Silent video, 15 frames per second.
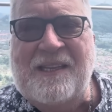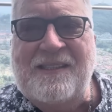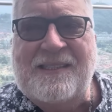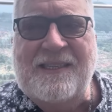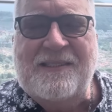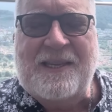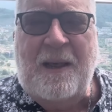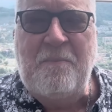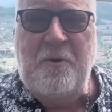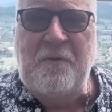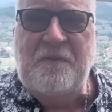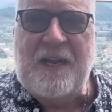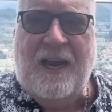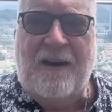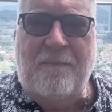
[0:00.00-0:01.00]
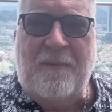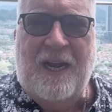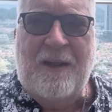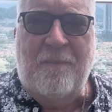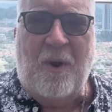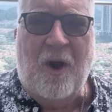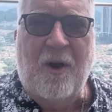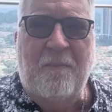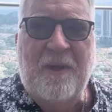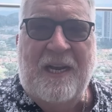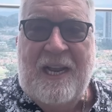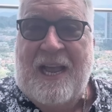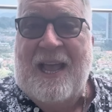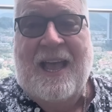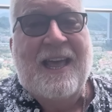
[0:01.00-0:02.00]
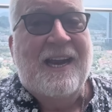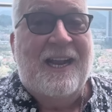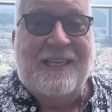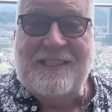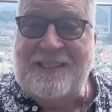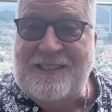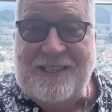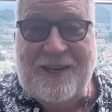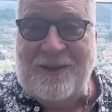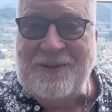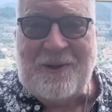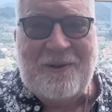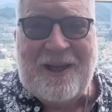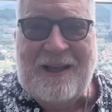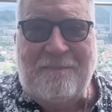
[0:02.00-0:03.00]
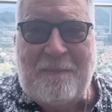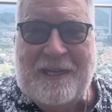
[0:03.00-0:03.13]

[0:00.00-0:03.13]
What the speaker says: since I moved out of my apartment and I still don't have my